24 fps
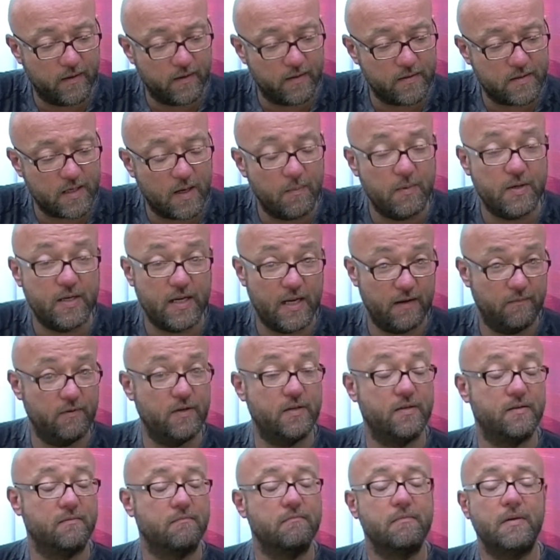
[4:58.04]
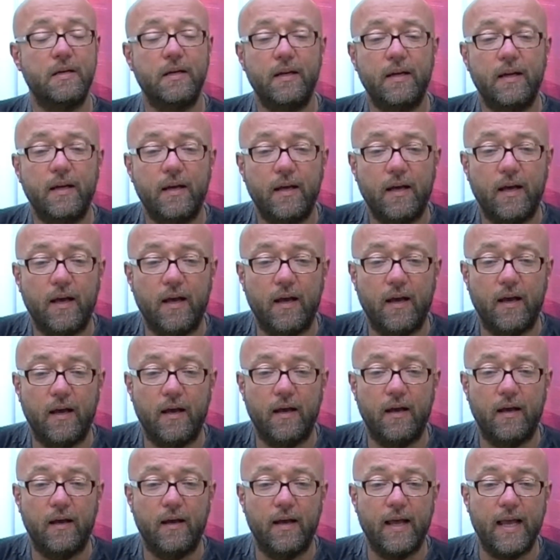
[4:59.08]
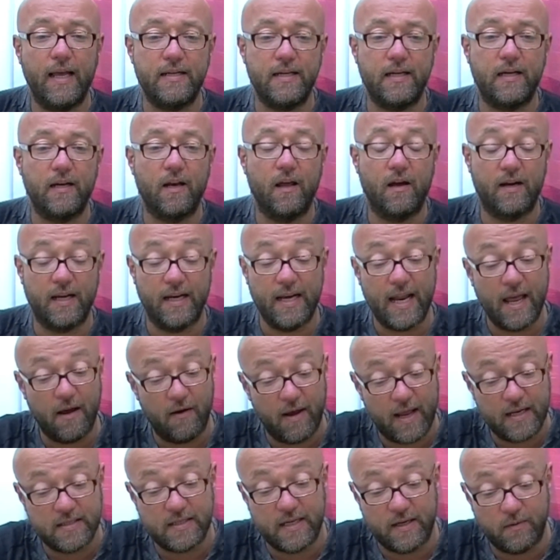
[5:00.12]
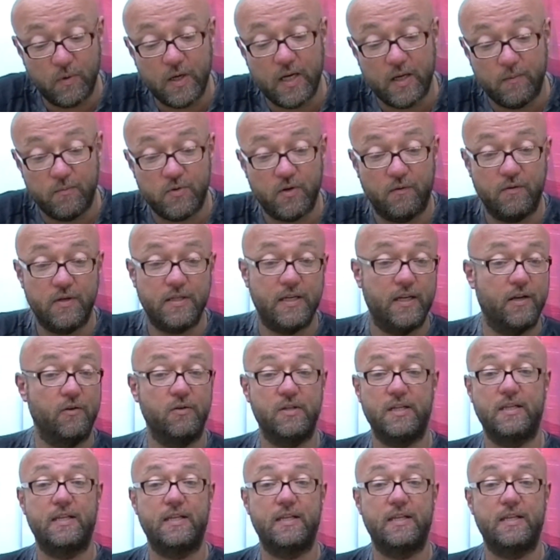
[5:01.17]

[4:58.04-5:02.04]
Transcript: Simon Davis, Andy Andy Clark and now Anthony Williams, obviously, who's